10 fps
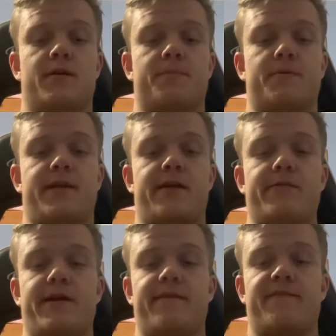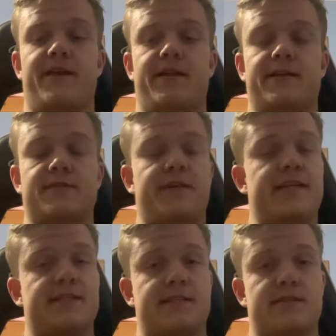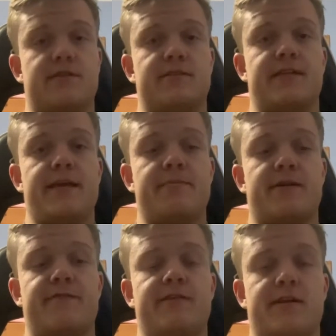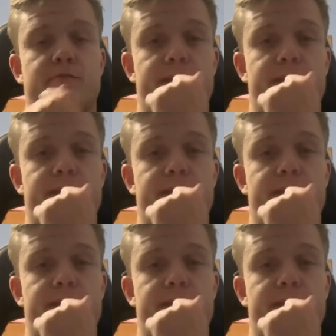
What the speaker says: But now we got Phoenix. Phoenix is a good team, but I feel like we